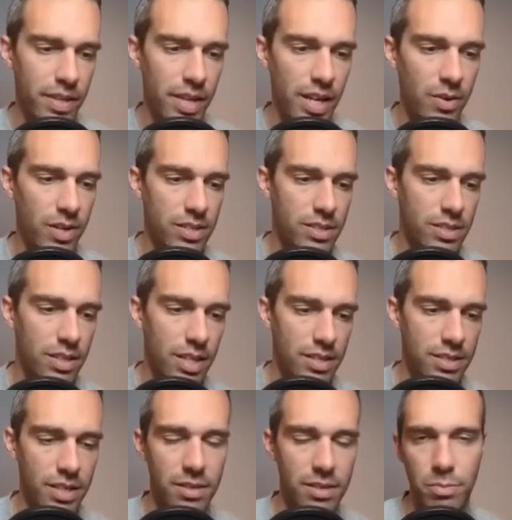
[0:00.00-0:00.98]
Anyways, that
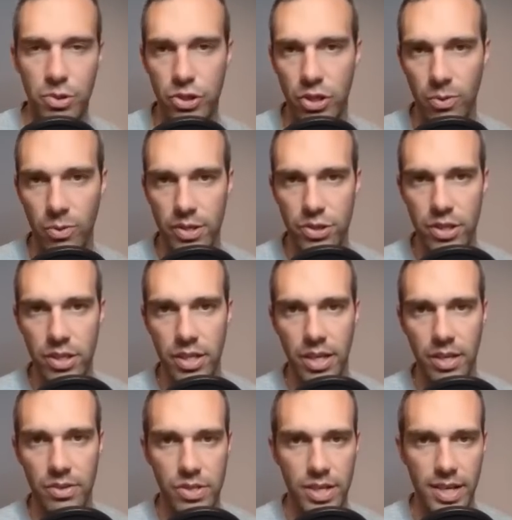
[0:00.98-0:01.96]
is it. Appreciate you watching, and
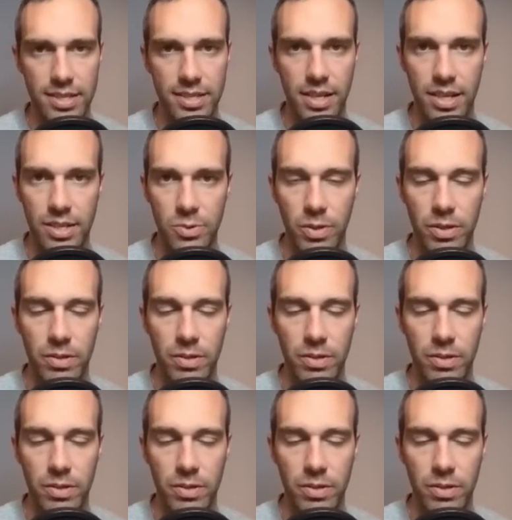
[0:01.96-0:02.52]
I'll see you guys in the next one.